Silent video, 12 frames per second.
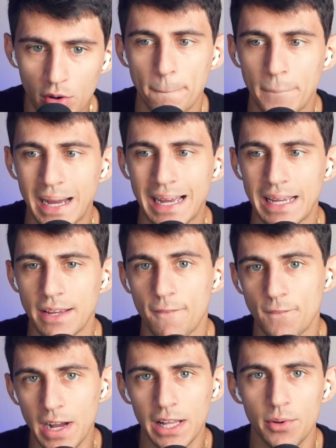by
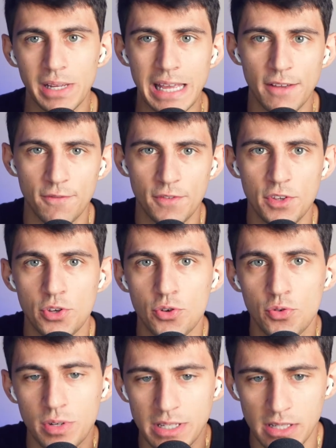following a
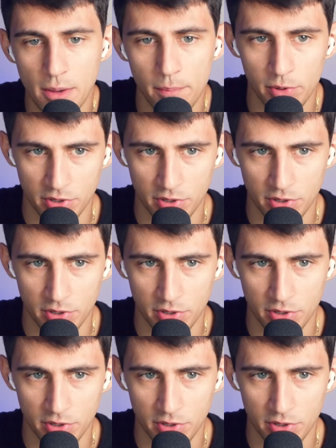few simple